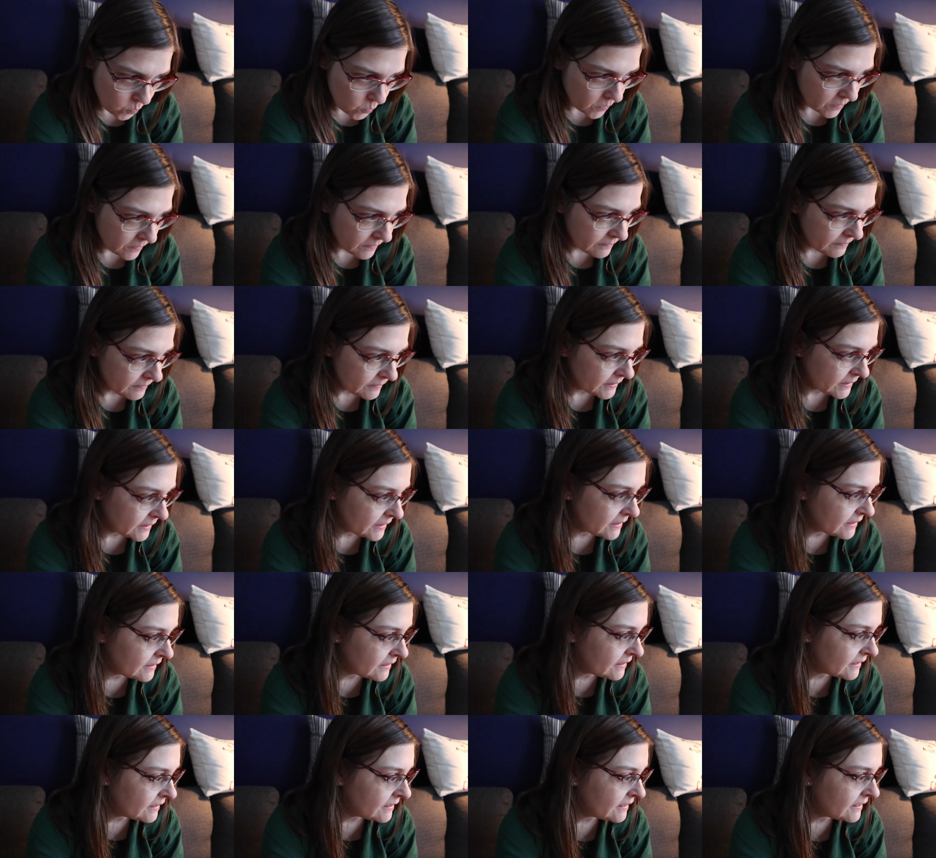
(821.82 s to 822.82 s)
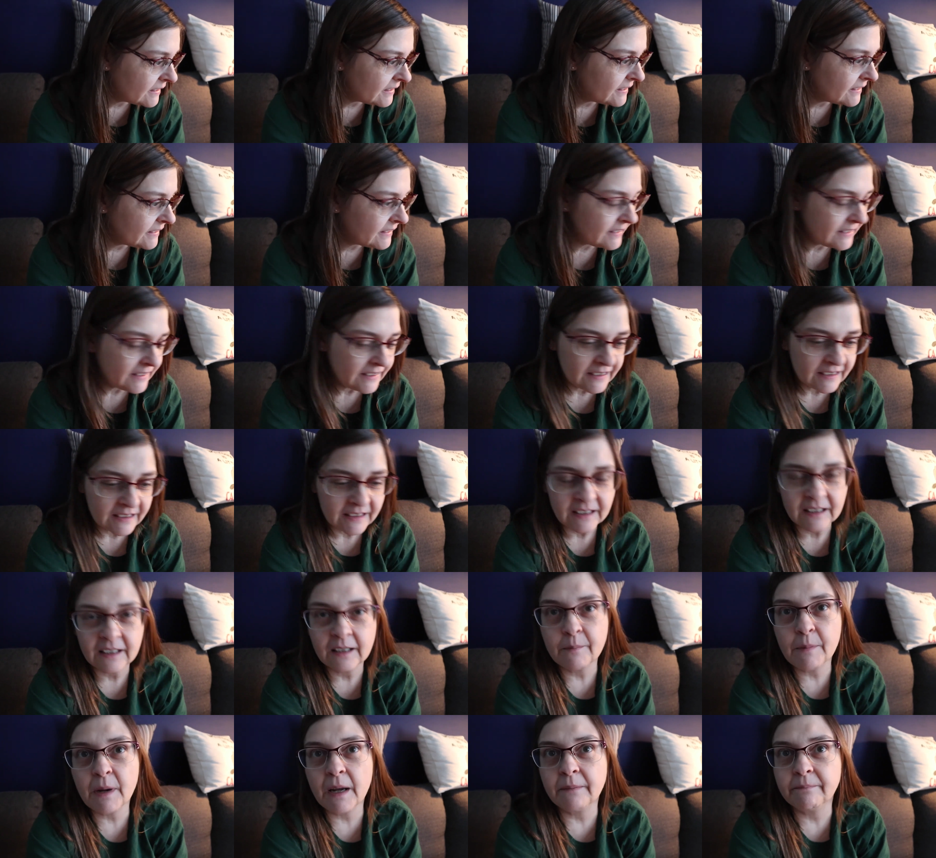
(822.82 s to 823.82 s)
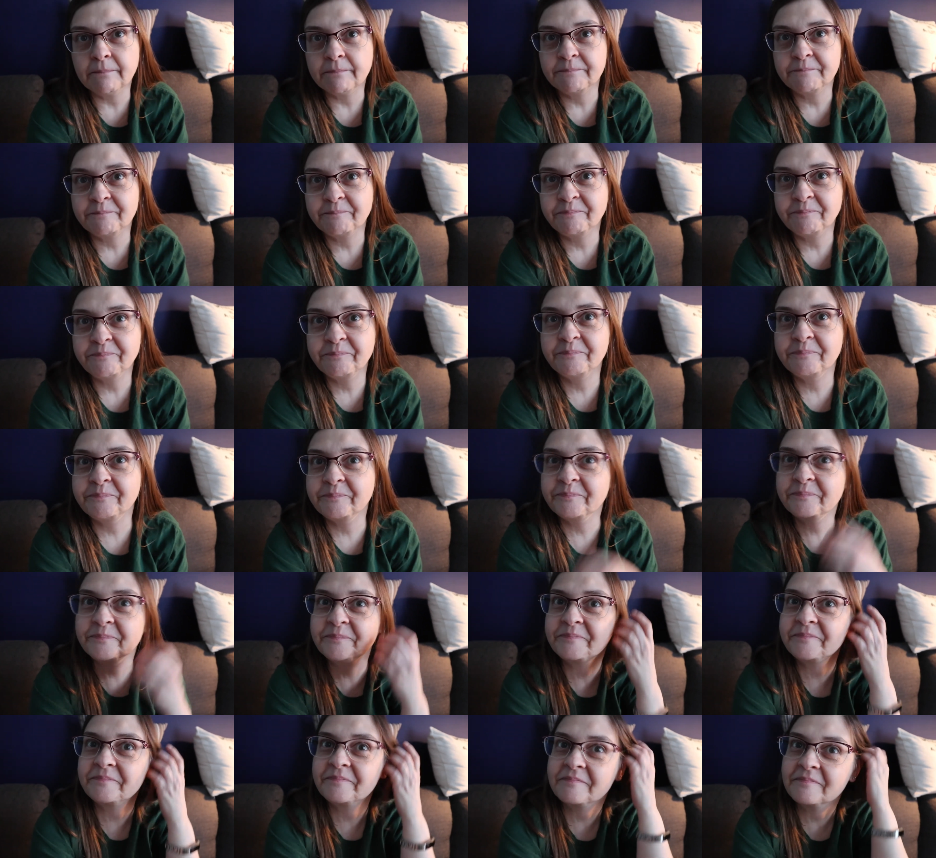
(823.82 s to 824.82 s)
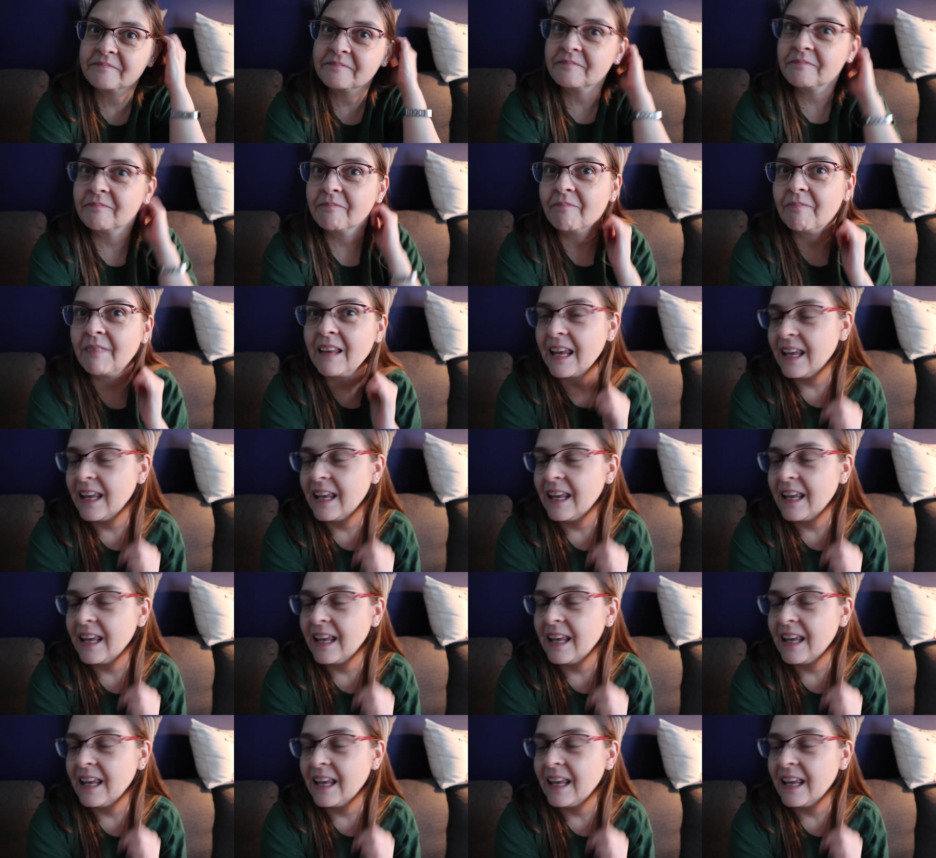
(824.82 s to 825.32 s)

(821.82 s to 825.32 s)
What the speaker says: Nobody speaks.